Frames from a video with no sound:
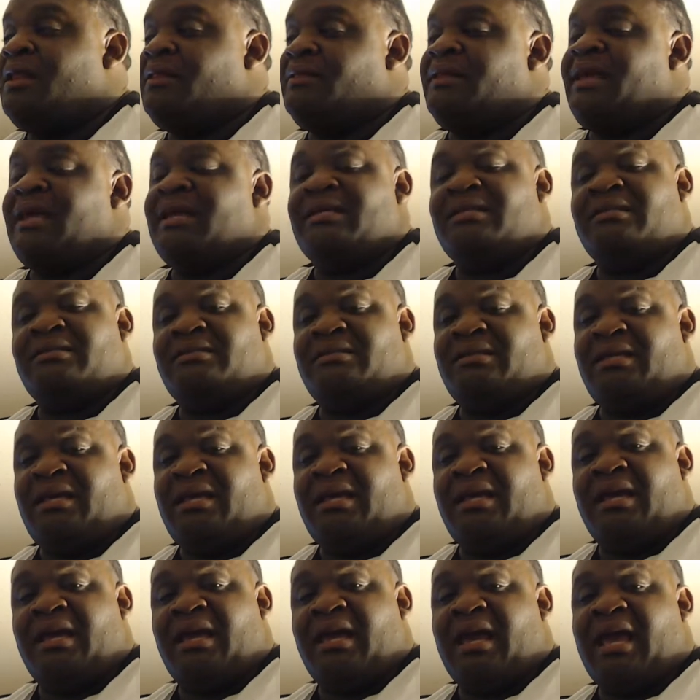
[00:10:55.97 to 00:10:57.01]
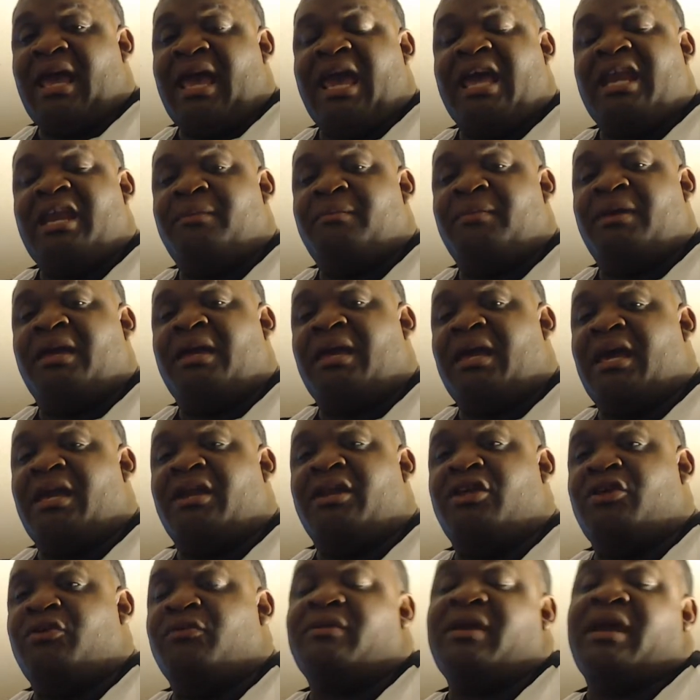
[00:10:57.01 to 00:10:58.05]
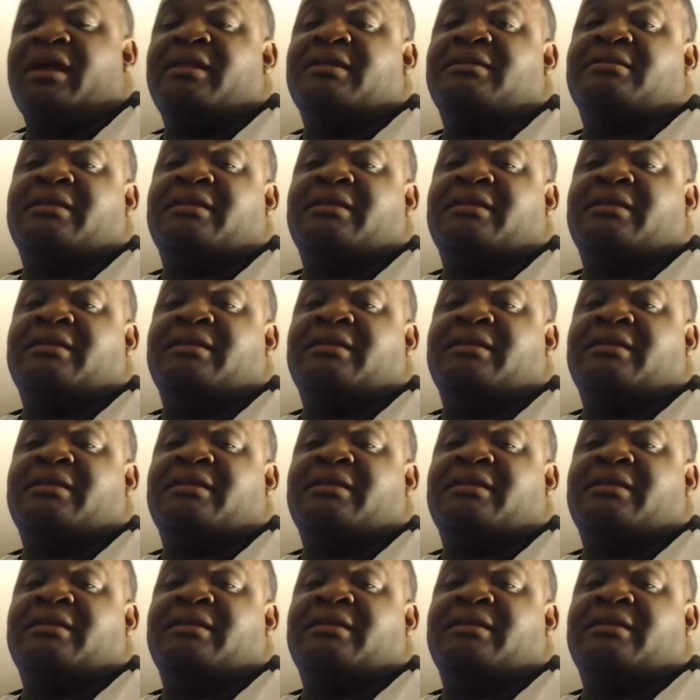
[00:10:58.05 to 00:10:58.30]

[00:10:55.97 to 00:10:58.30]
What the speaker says: They see anime in the United